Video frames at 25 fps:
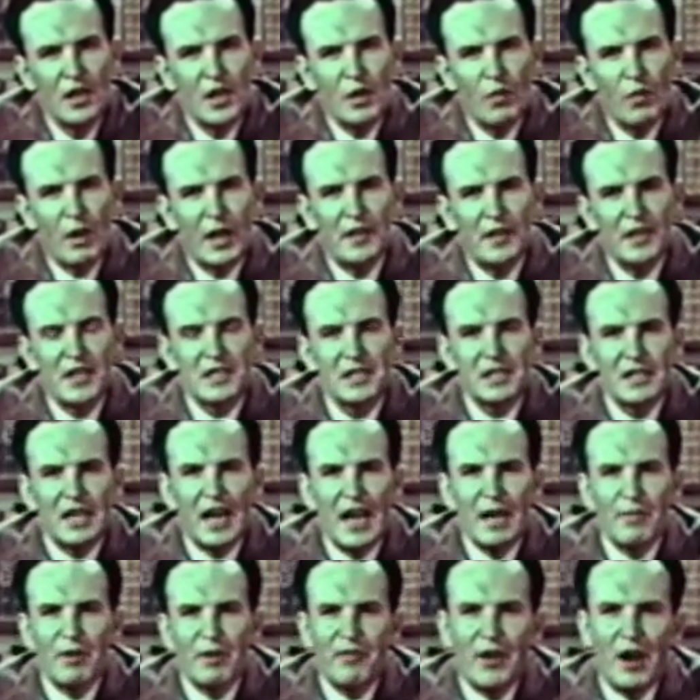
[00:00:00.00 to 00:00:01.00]
when in this
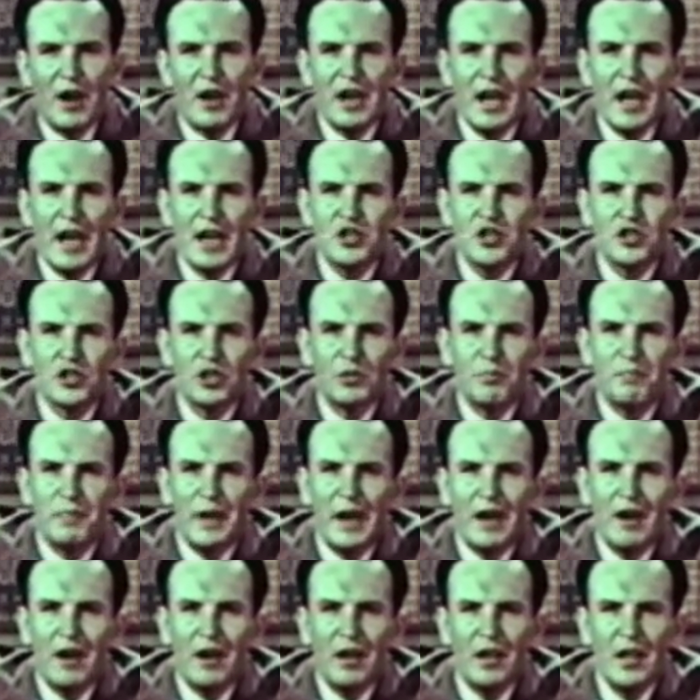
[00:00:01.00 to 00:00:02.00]
time of our national
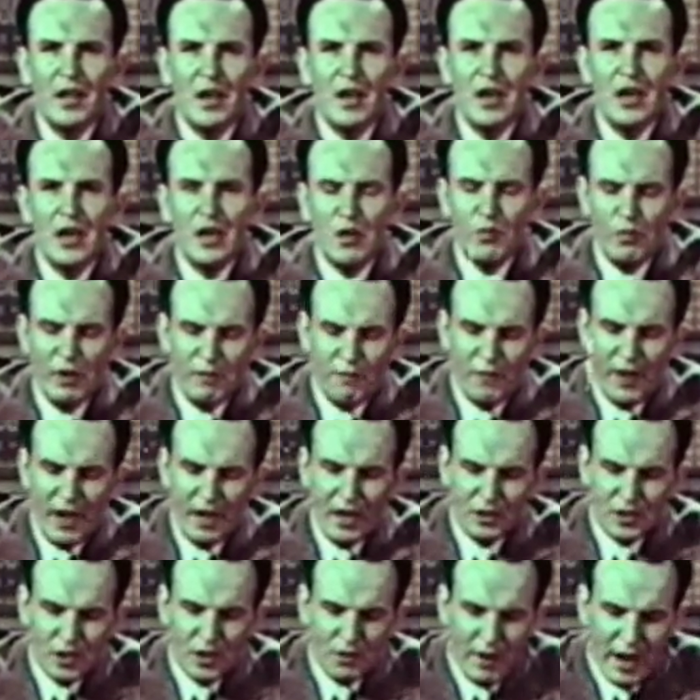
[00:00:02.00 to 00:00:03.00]
peril, we
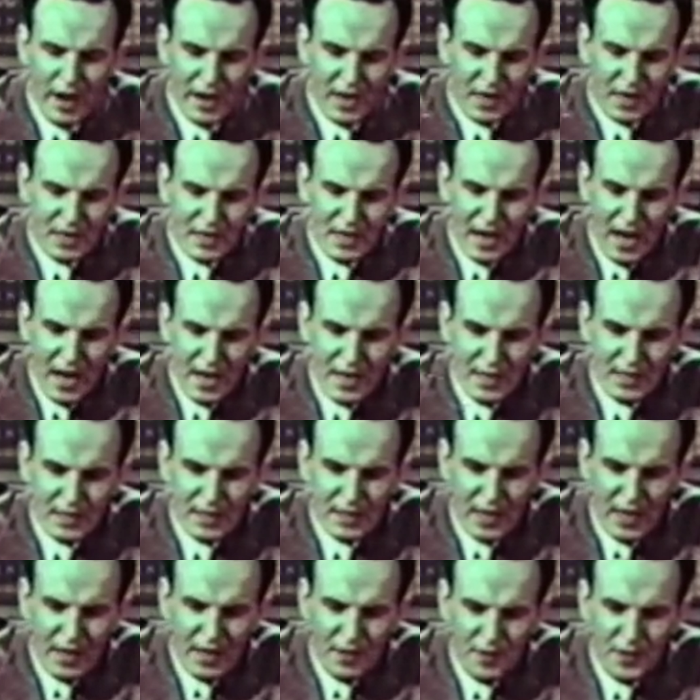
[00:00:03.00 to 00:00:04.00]
fail to recognize
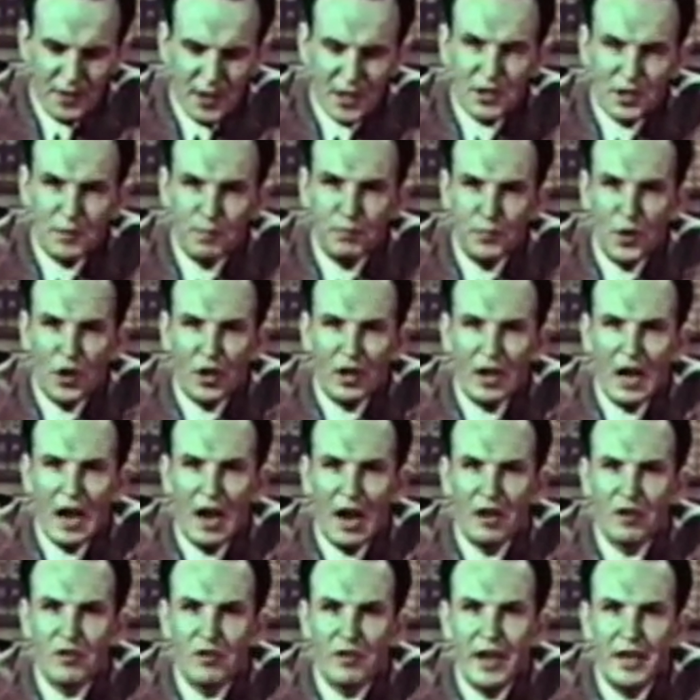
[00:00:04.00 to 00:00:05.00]
in this book
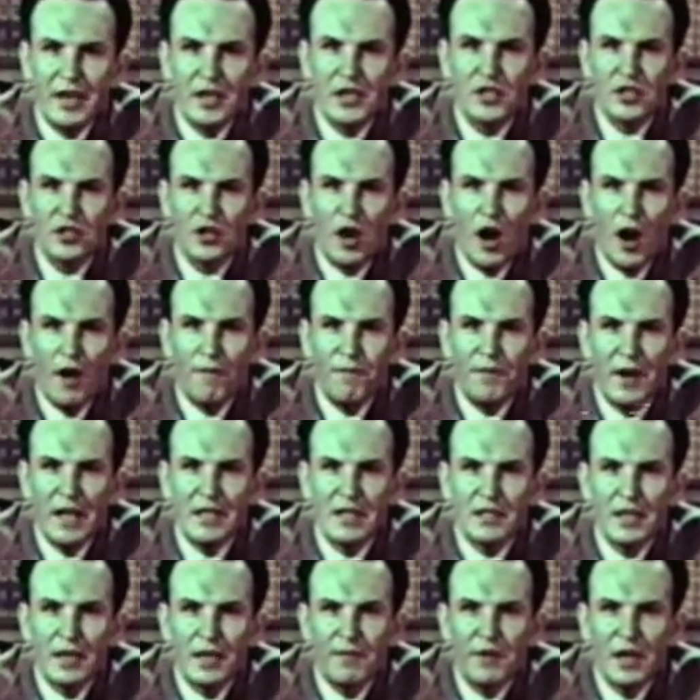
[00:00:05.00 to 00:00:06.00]
our greatest
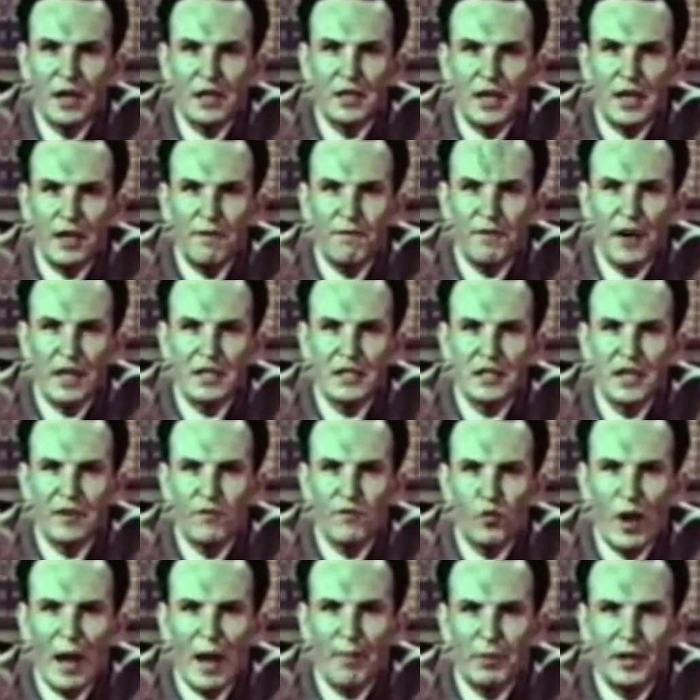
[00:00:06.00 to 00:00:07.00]
offensive and defensive
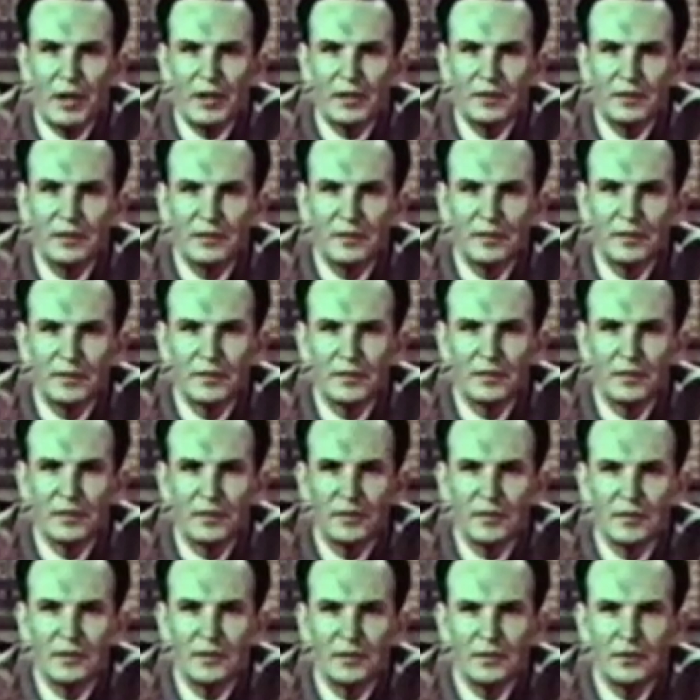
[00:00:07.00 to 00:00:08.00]
weapon,
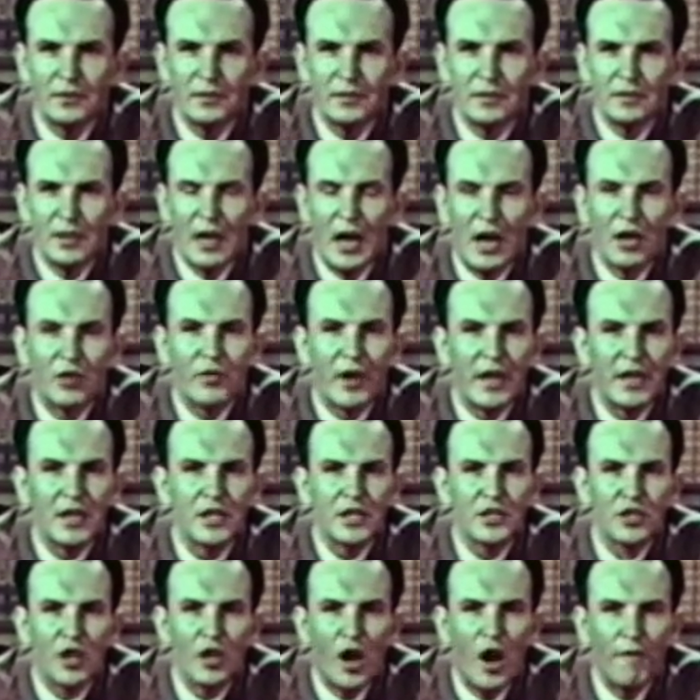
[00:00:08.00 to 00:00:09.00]
our
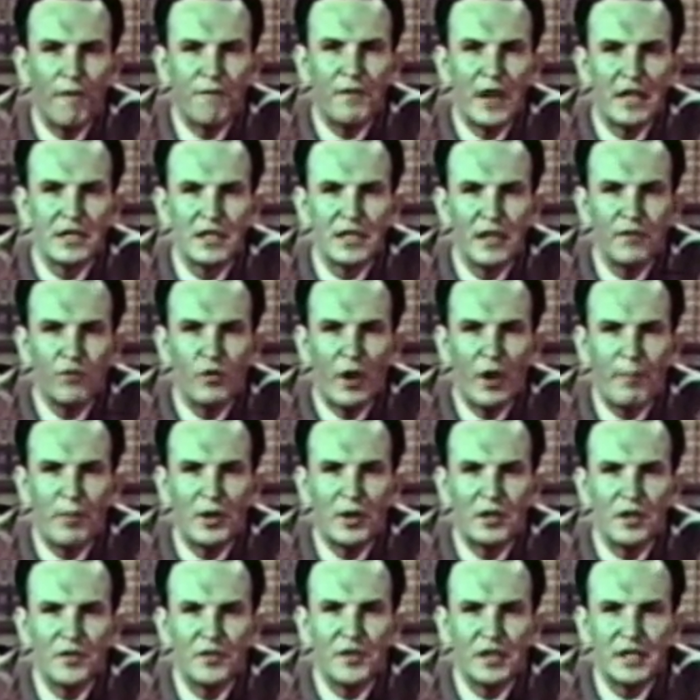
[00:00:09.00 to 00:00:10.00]
greatest offensive
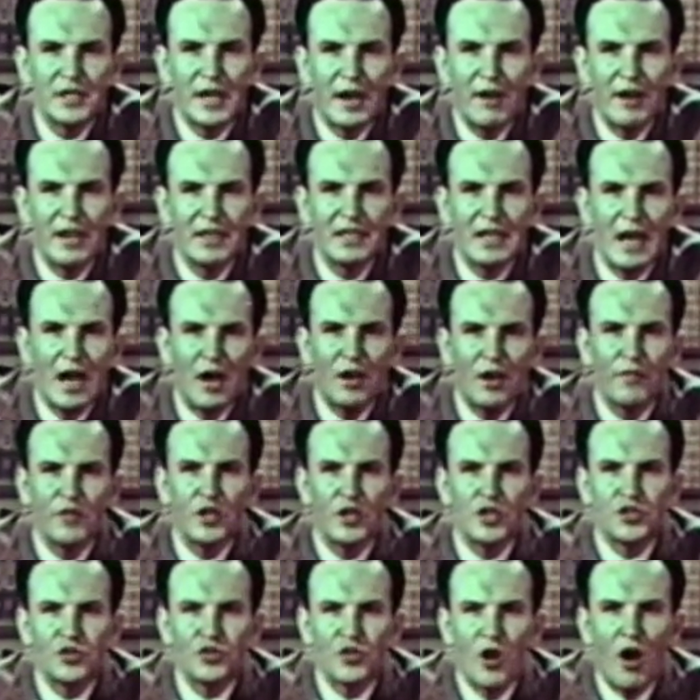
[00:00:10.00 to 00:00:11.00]
weapon to the tearing down of
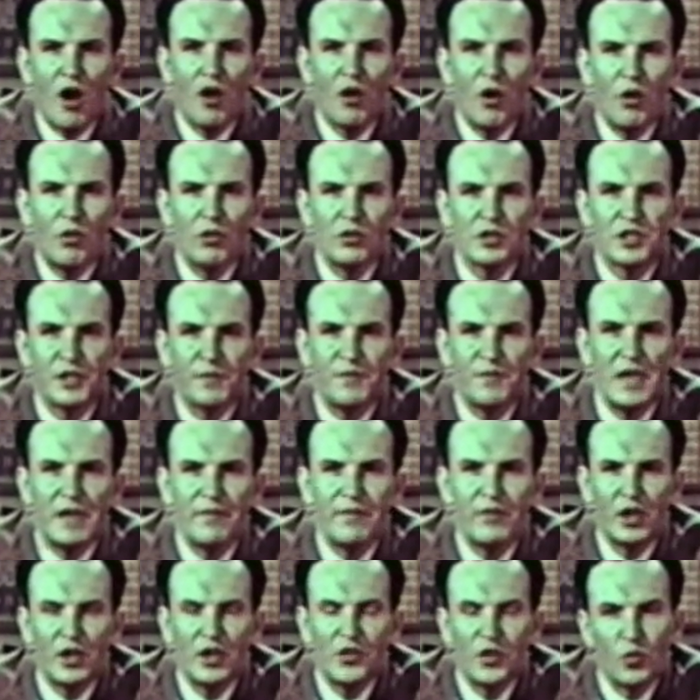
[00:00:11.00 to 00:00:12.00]
the strongholds of
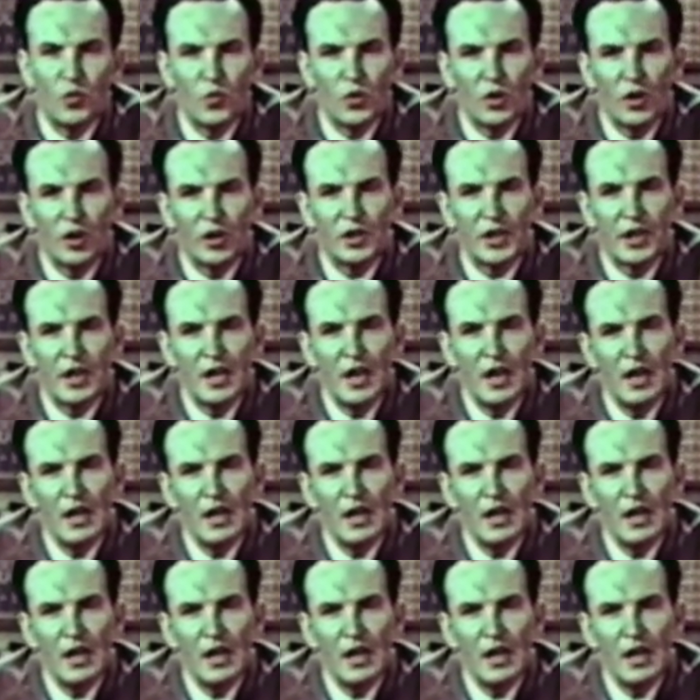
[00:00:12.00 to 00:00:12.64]
evil in the world, and